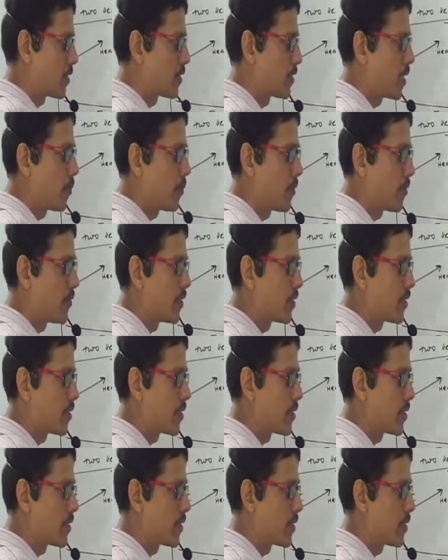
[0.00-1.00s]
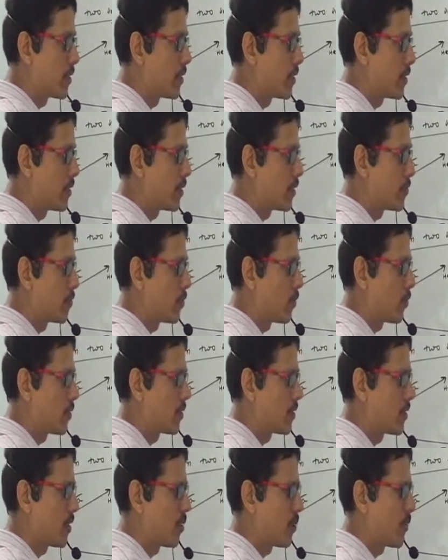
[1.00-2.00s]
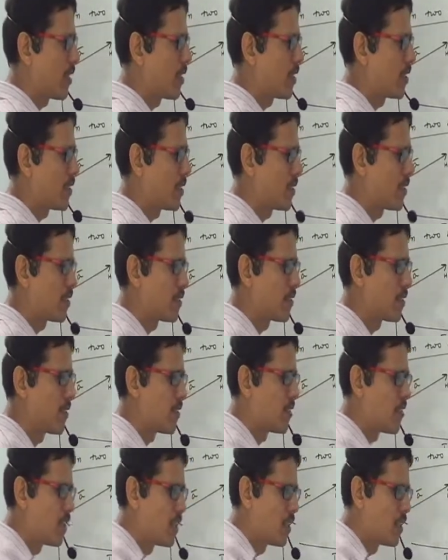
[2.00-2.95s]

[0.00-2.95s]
For example, if this is 60, this, what is the remaining thing?